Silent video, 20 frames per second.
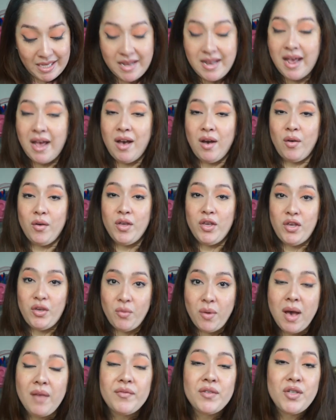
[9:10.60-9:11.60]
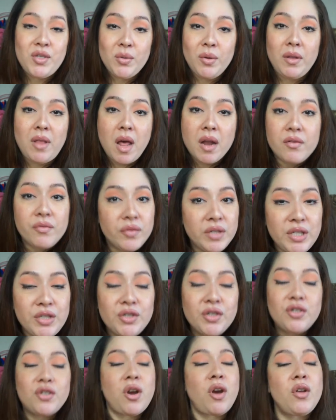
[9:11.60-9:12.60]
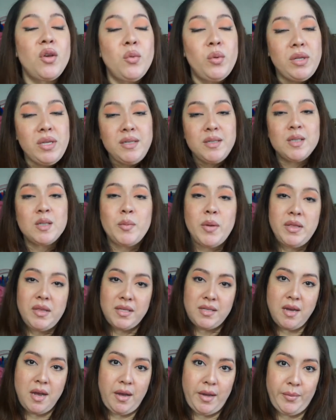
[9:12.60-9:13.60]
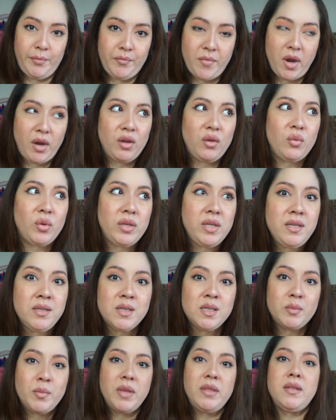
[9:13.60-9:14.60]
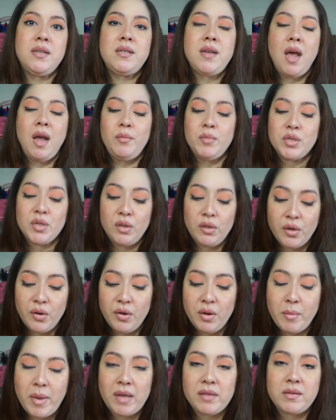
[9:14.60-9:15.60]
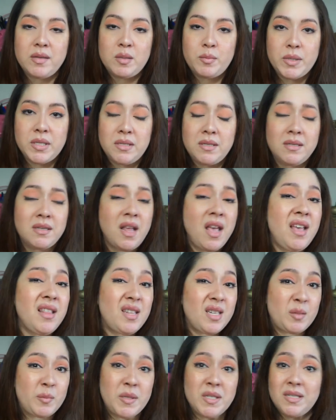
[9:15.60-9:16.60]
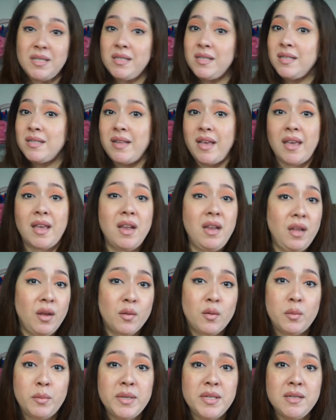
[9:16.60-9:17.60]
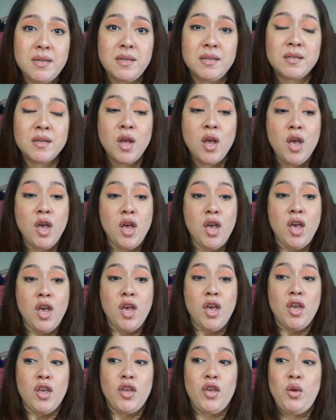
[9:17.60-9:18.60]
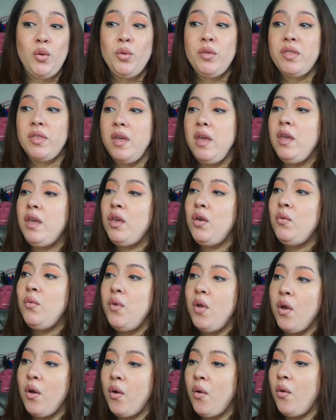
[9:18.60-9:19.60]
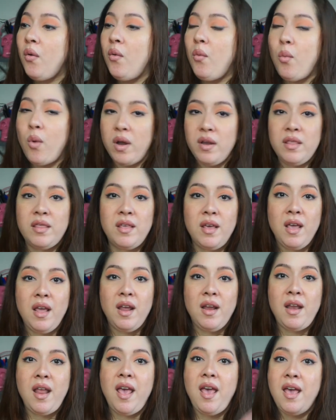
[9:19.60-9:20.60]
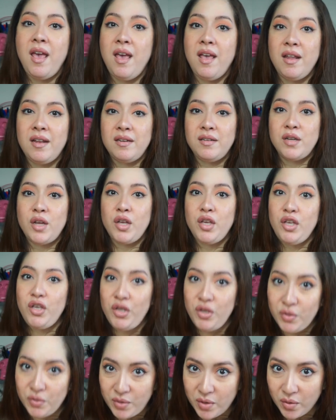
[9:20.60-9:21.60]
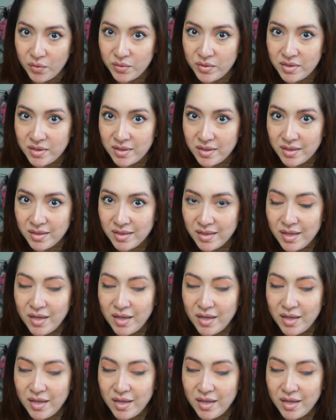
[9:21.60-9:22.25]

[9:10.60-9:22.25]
Now, you have to do a lot of research. Are you willing to spend the time? Are you willing to spend the time to learn about this business? This business is like any other business. You think you know one thing and you don't.